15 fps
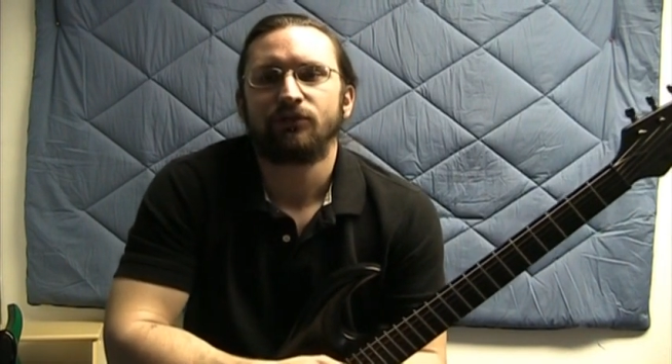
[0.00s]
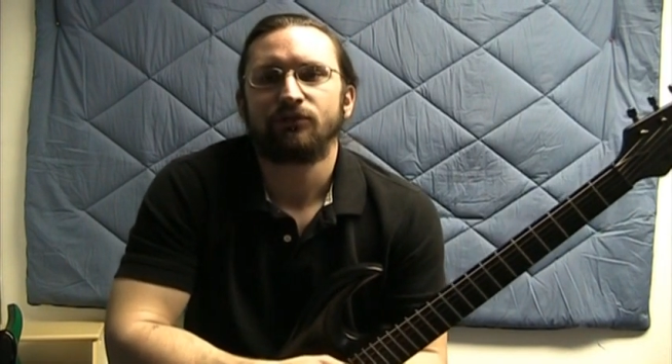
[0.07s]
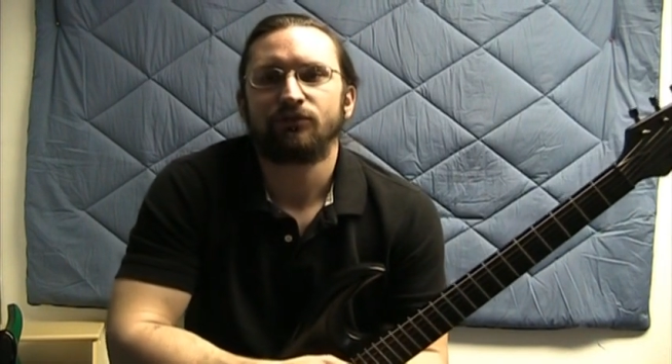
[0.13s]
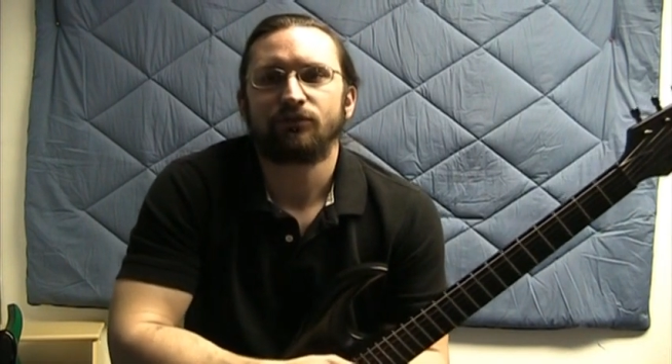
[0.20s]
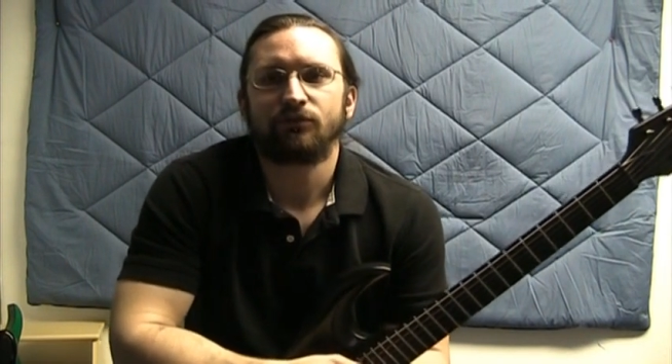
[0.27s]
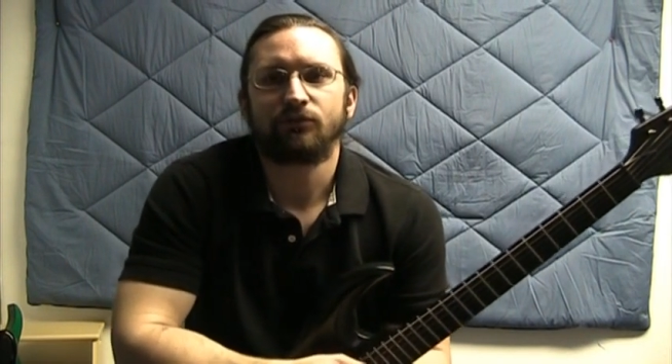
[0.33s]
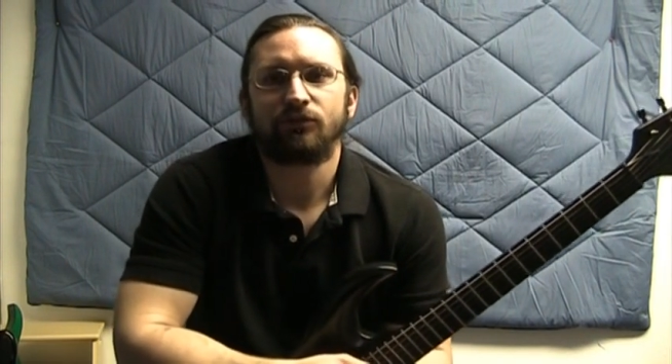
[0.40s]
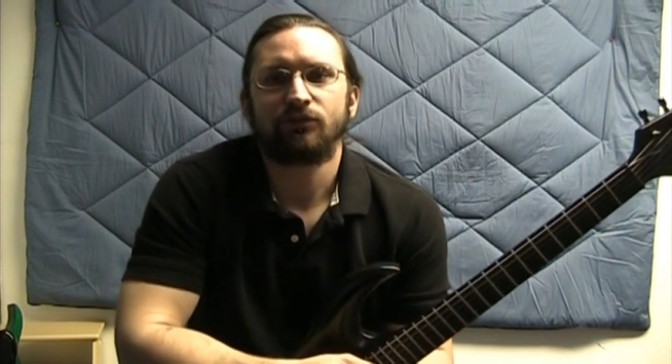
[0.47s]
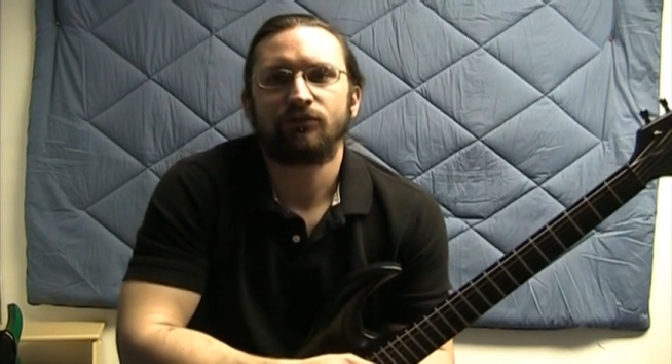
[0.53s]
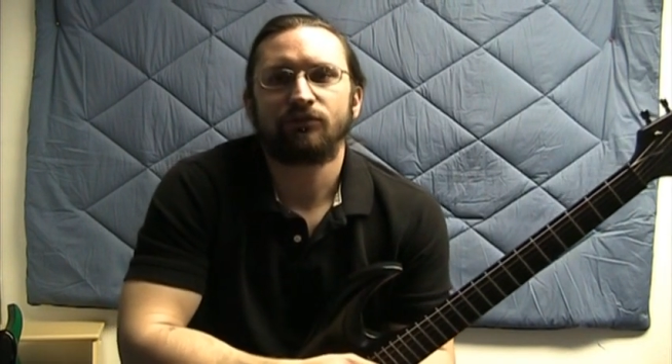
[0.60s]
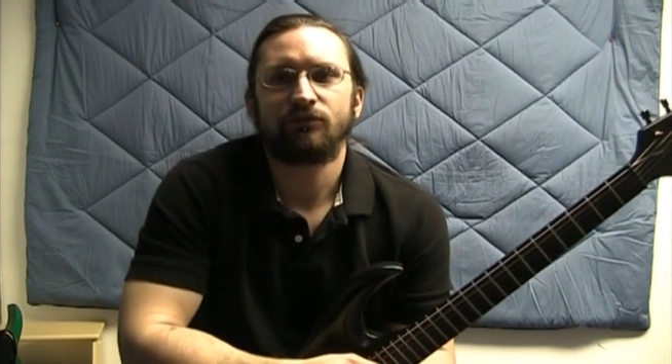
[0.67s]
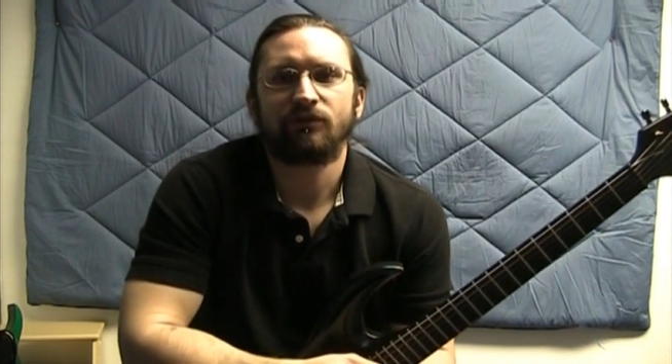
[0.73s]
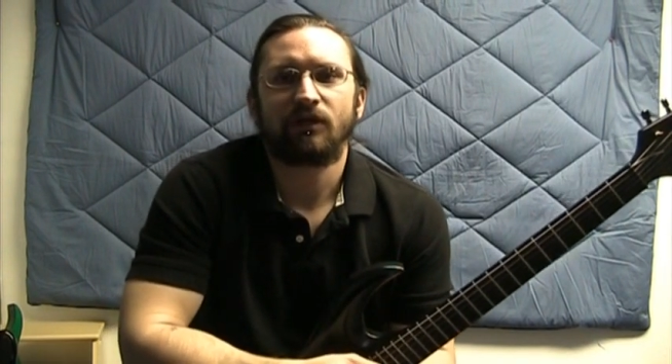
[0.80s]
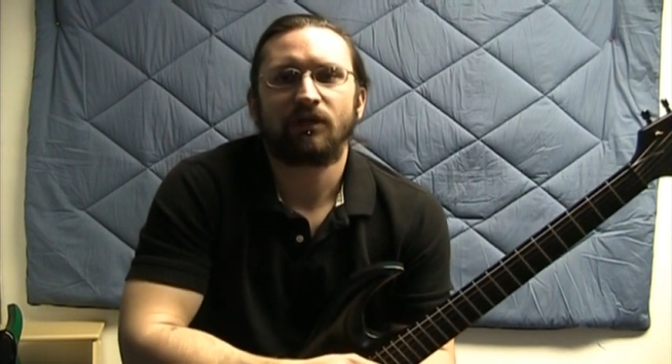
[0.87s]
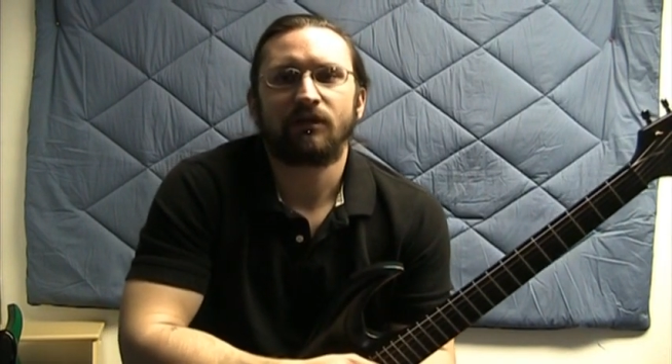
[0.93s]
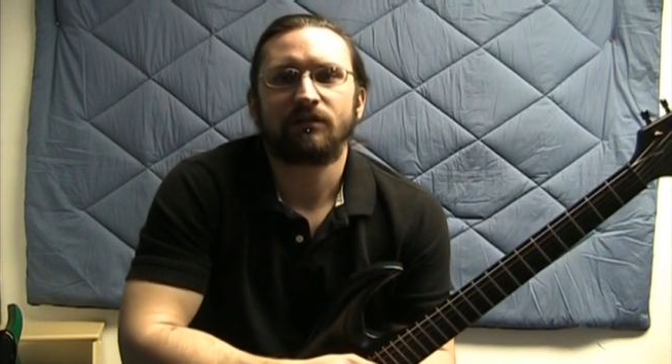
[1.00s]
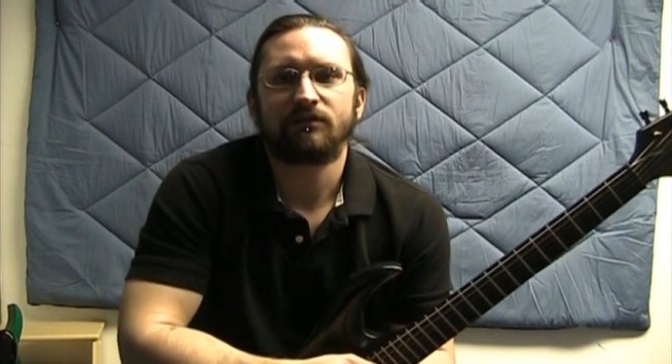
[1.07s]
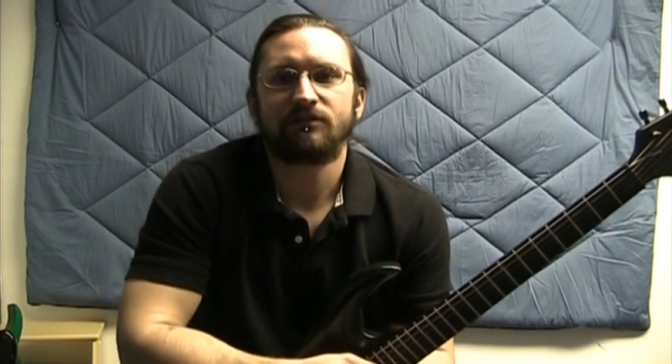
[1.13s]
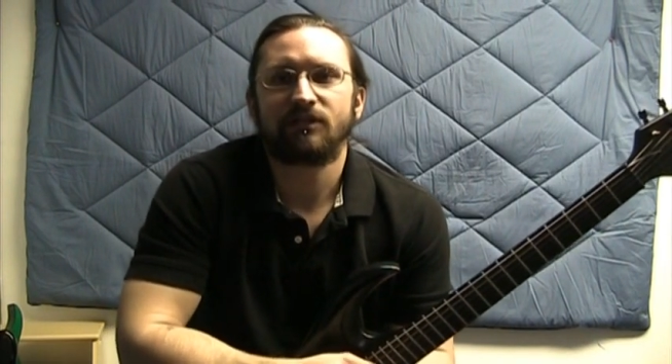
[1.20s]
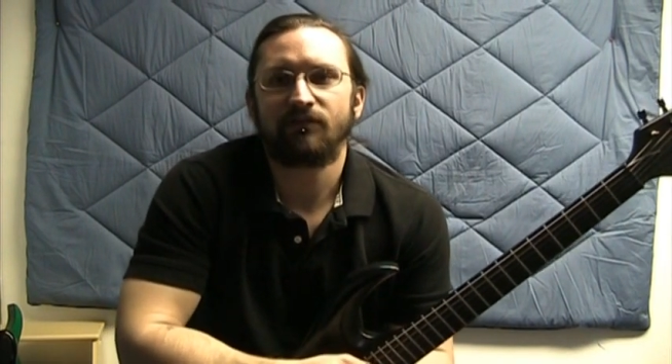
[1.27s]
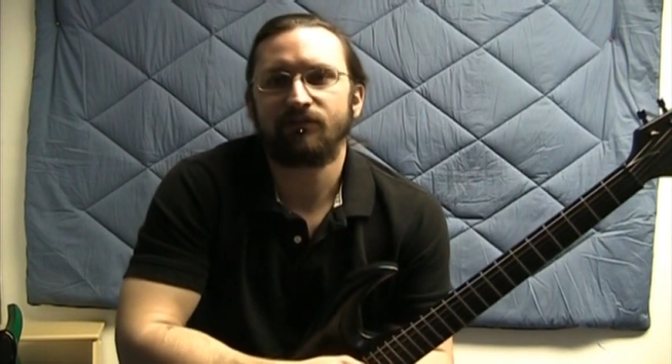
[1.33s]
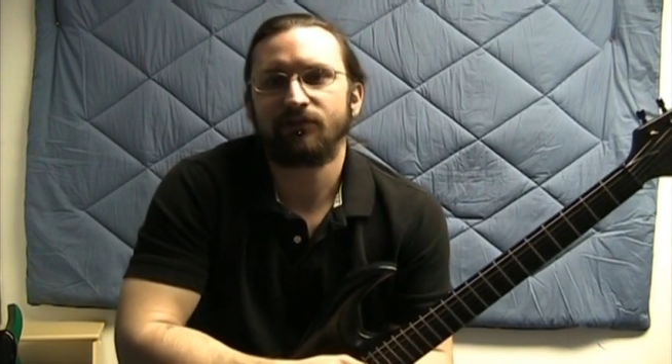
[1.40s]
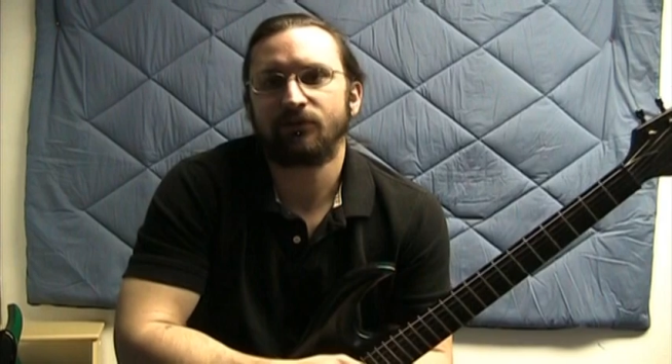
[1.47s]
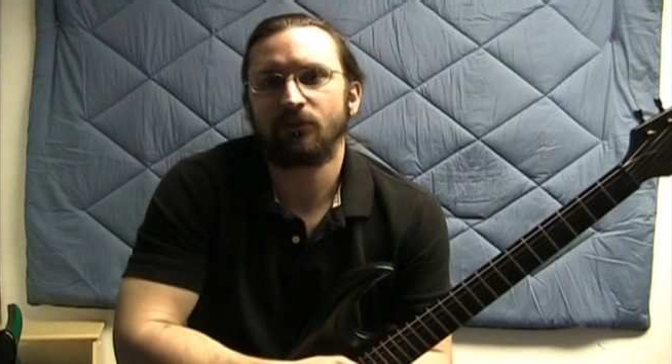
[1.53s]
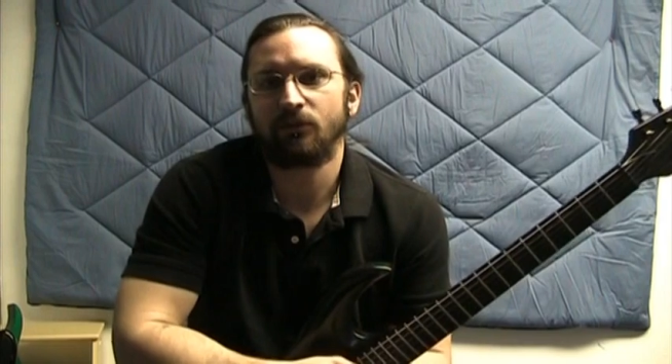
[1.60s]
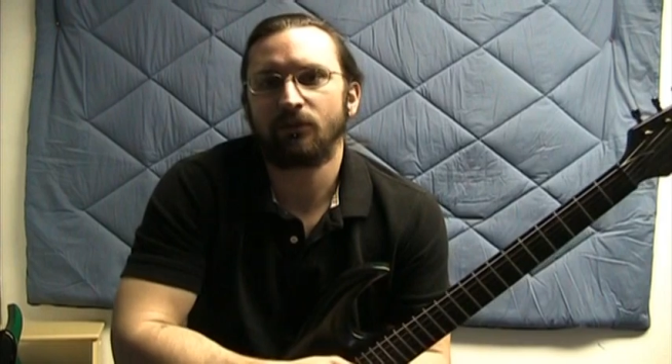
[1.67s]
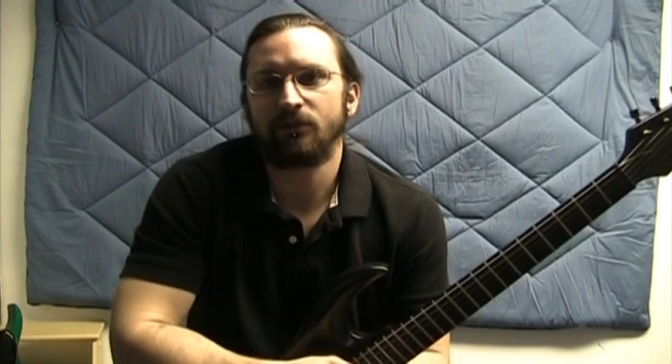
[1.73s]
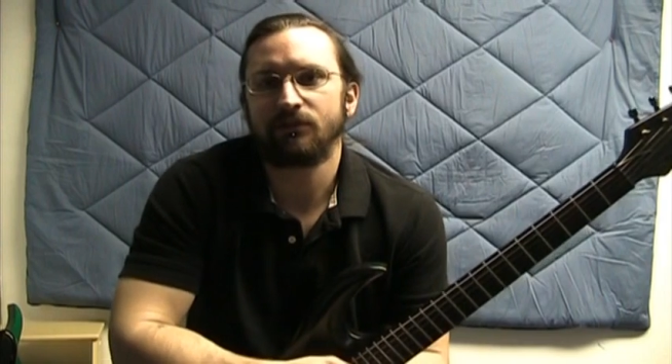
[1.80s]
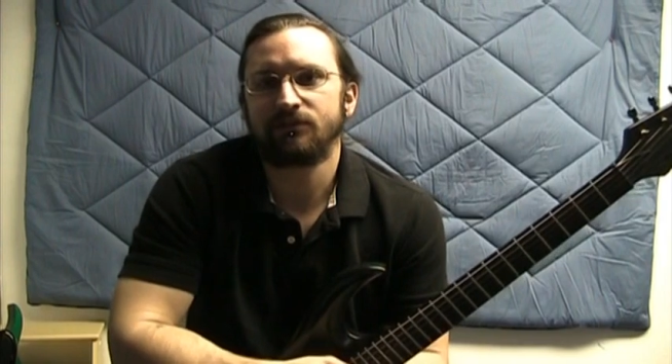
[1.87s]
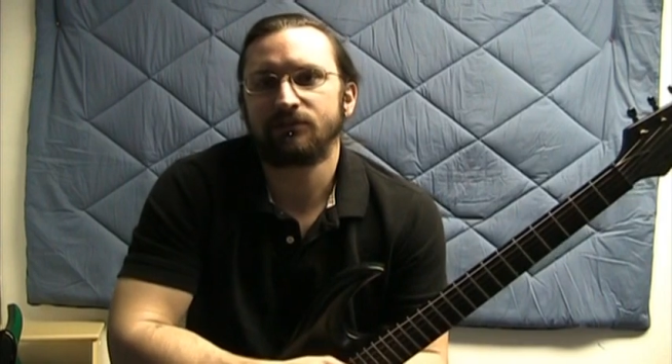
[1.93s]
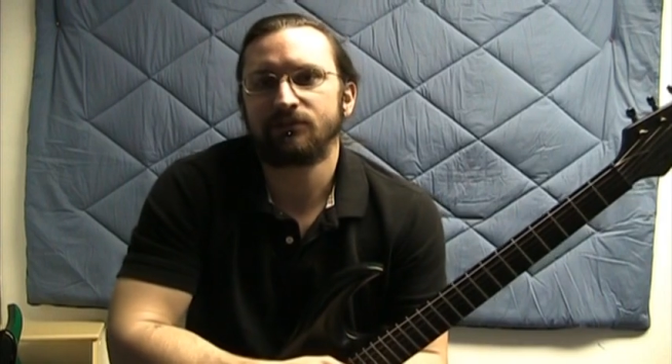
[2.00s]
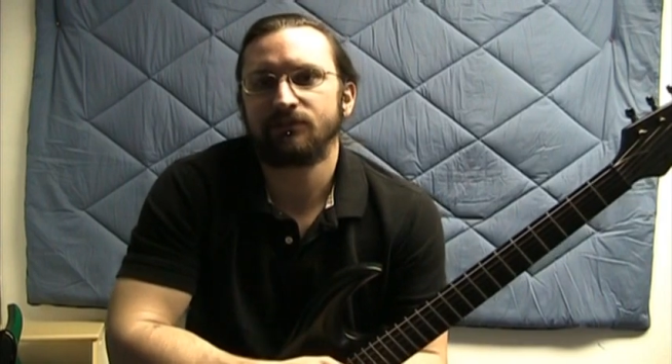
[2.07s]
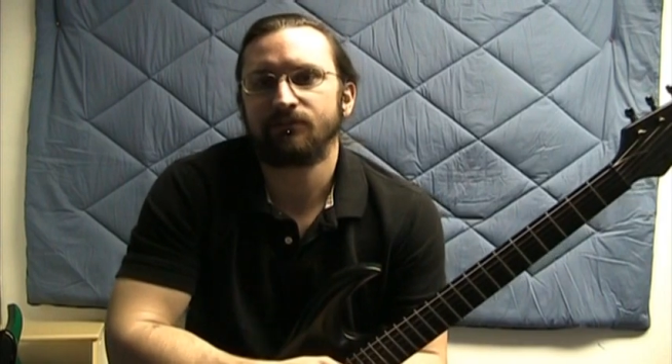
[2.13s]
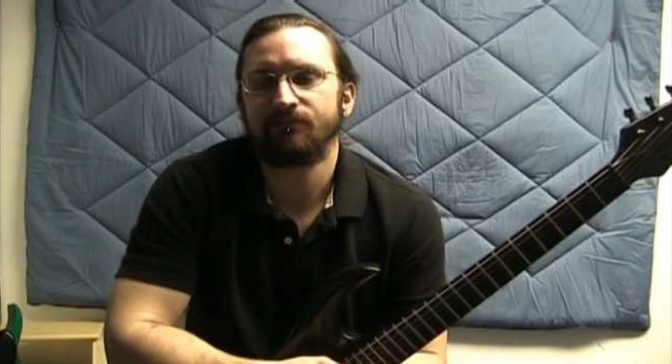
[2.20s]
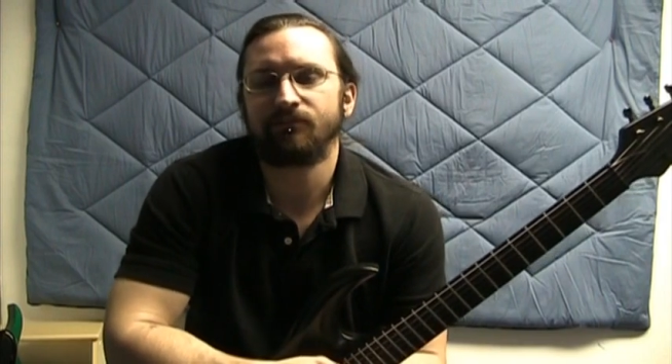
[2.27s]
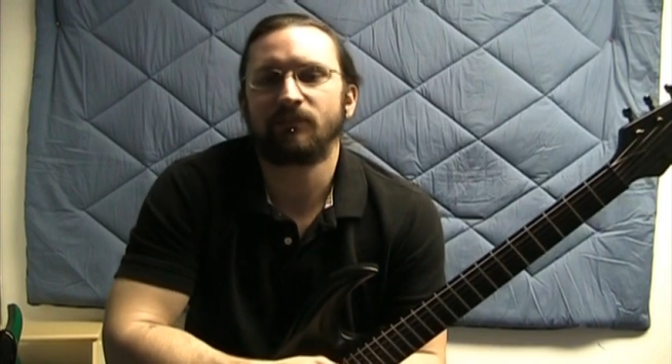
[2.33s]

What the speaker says: to use 7th chords